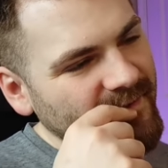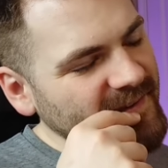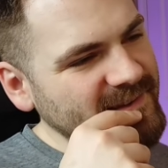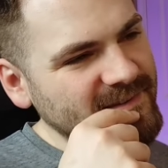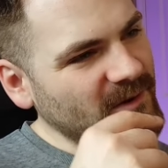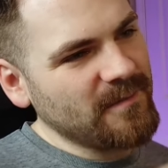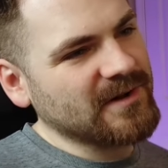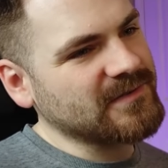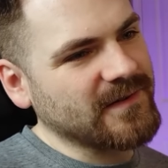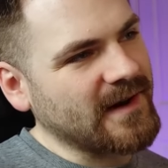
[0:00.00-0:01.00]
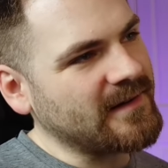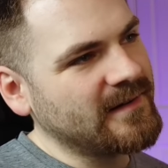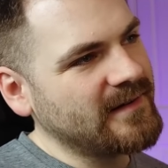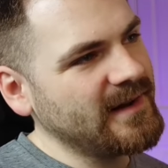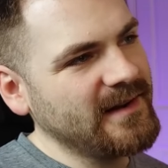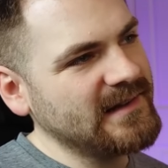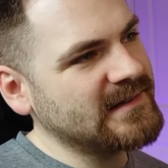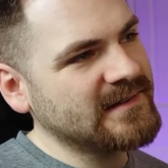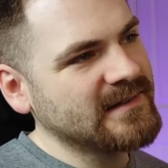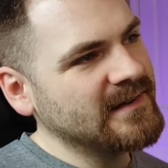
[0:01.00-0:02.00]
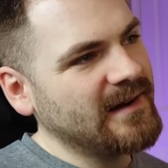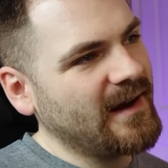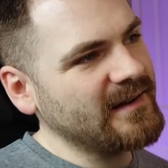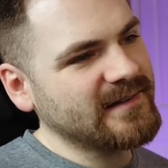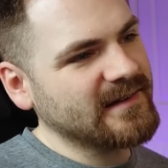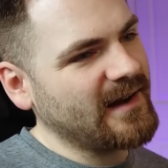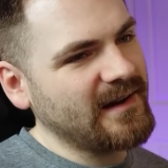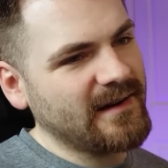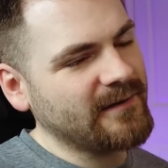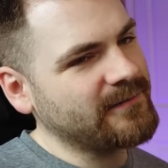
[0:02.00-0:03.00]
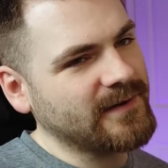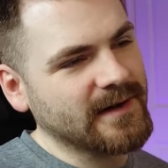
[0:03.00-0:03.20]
It's so much fun. It is. I love